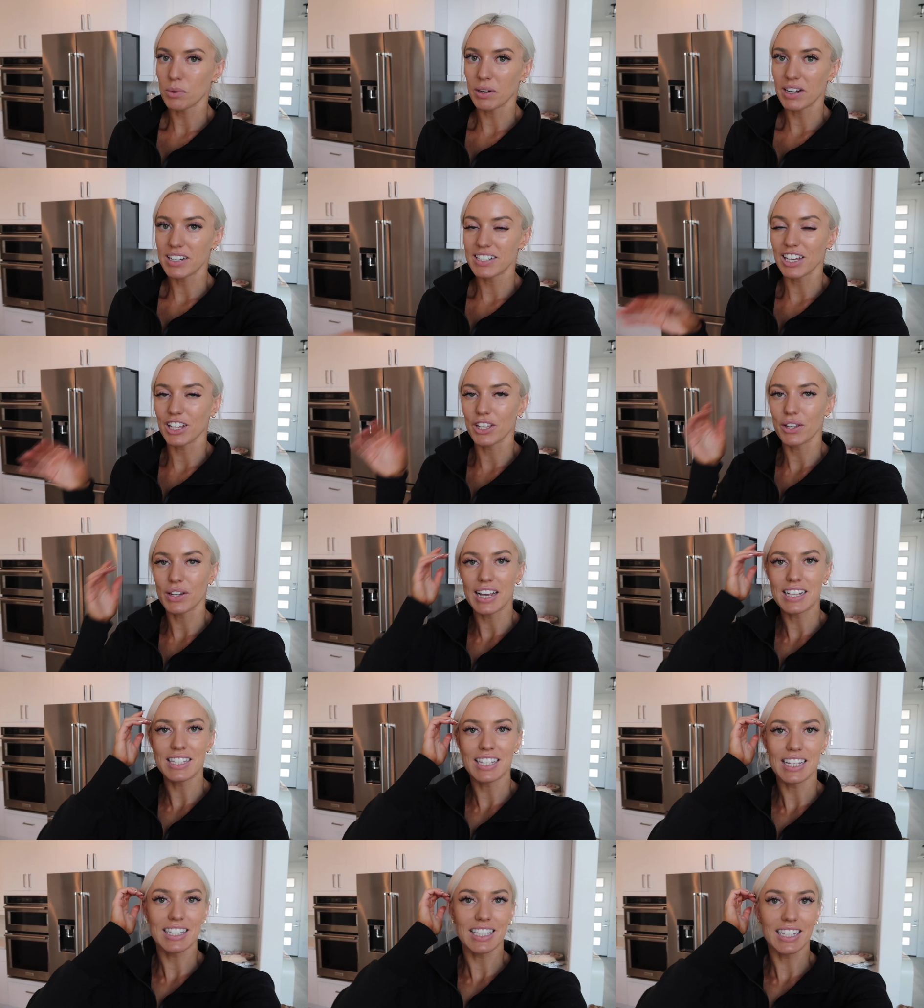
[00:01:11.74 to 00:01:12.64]
swear I tell you
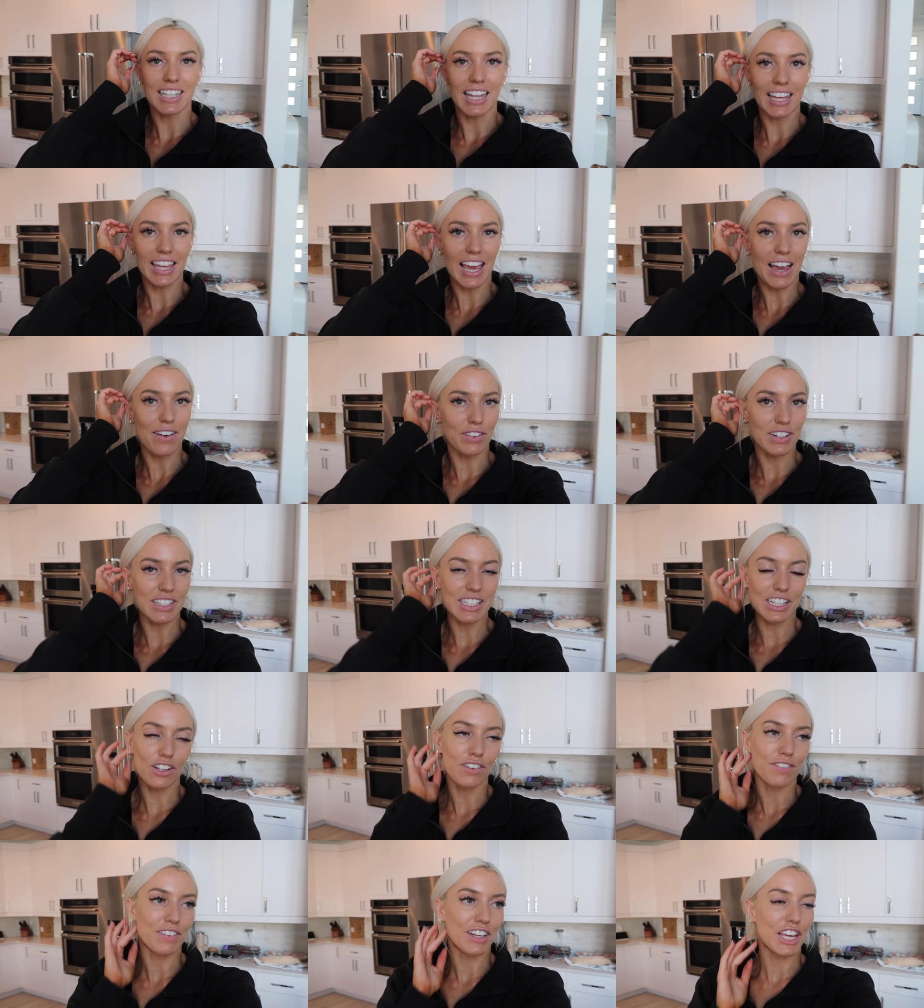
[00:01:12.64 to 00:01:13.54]
guys this in like every
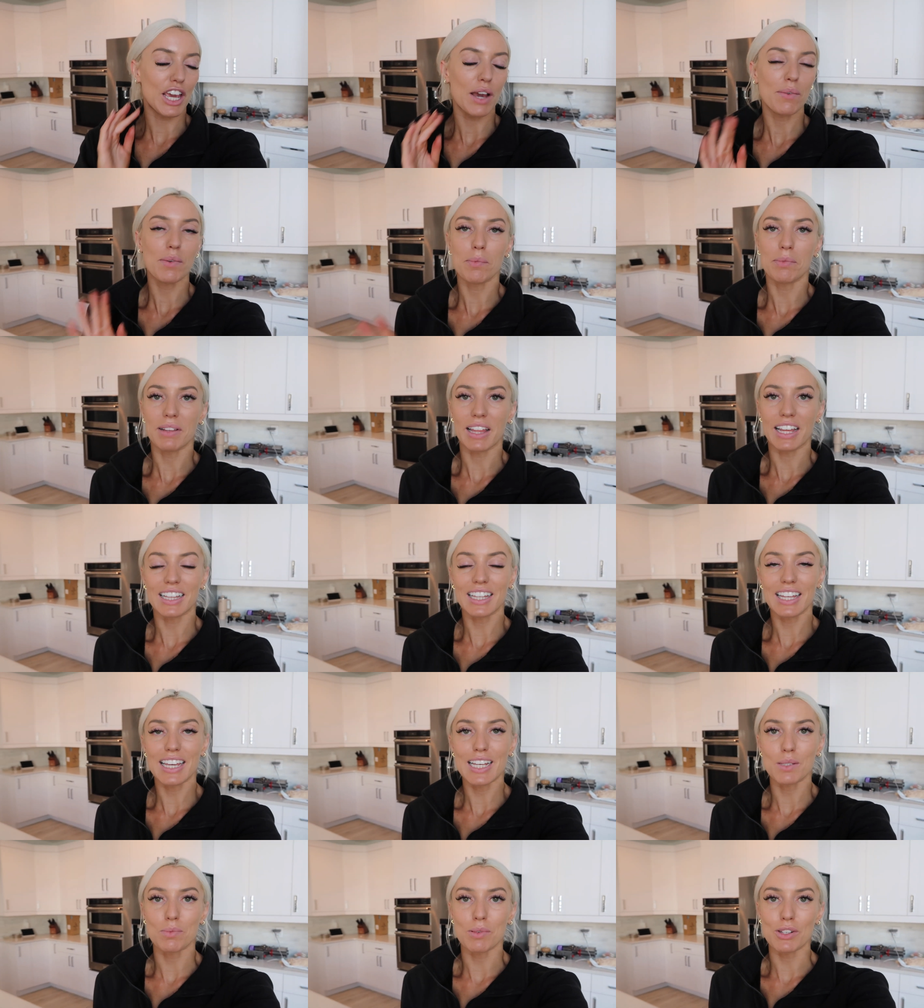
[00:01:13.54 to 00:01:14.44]
single video, but Blakely
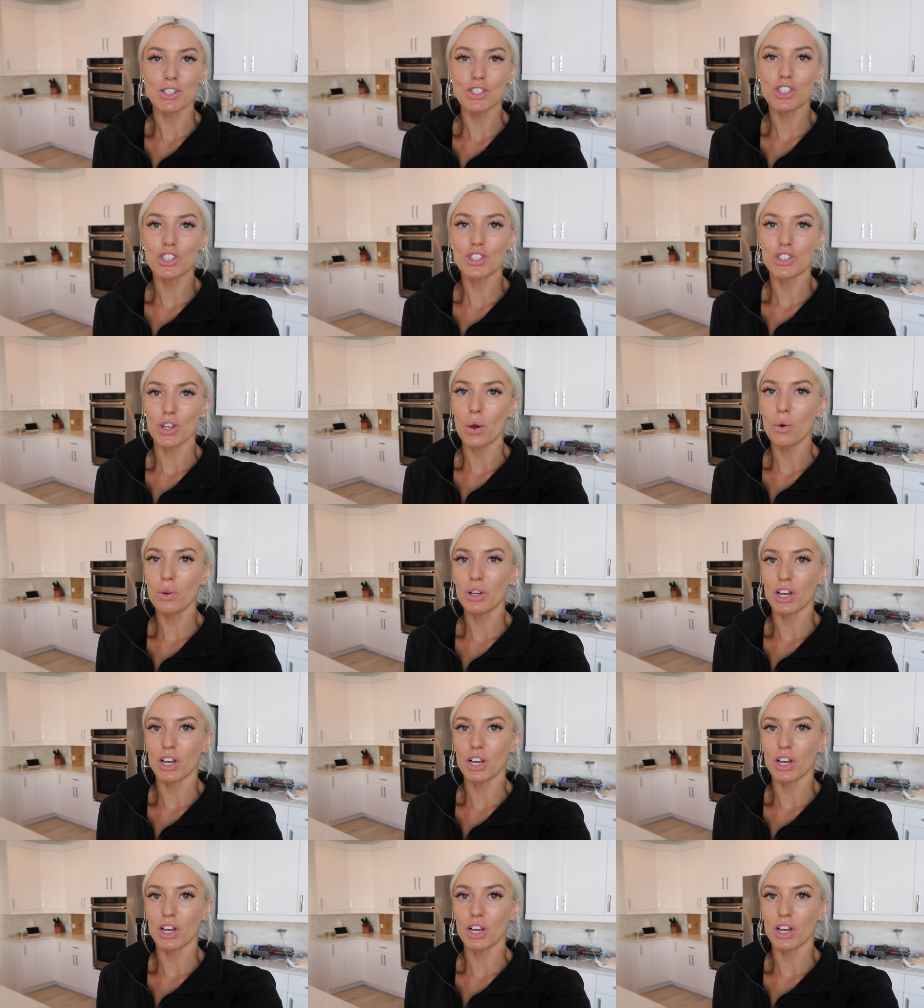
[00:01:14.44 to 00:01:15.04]
has been so